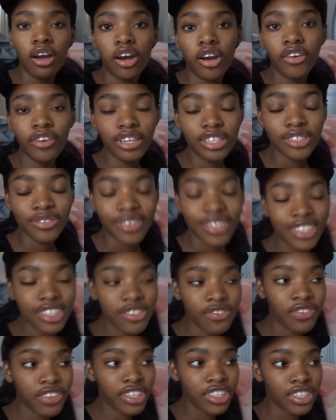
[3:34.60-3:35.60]
Alright, so I
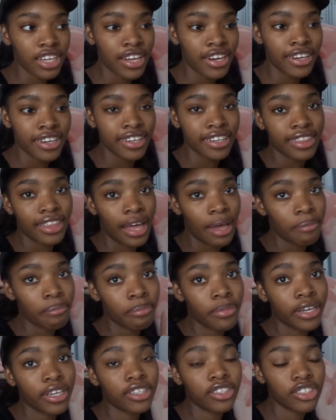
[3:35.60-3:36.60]
just finished editing that
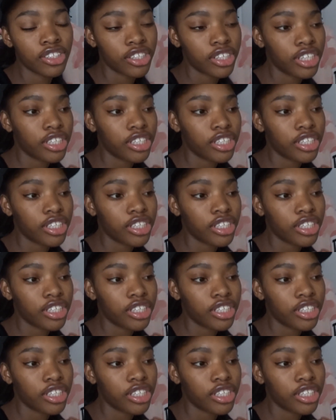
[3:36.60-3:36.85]
picture.